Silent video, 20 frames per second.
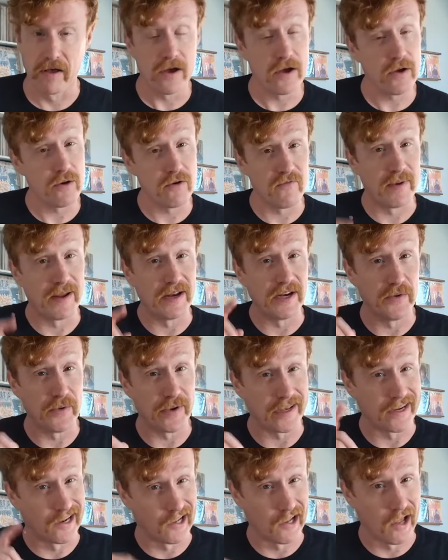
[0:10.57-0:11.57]
who have been doing
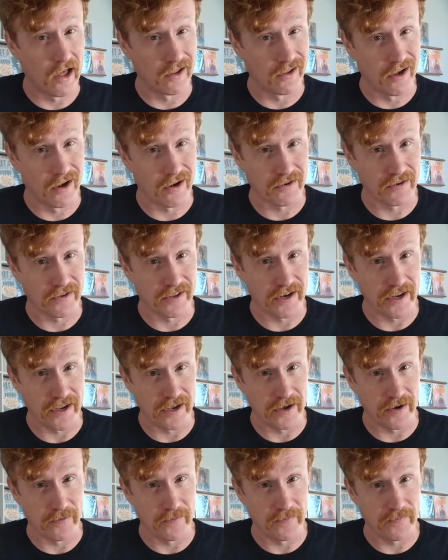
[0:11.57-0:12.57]
it a lot longer than you.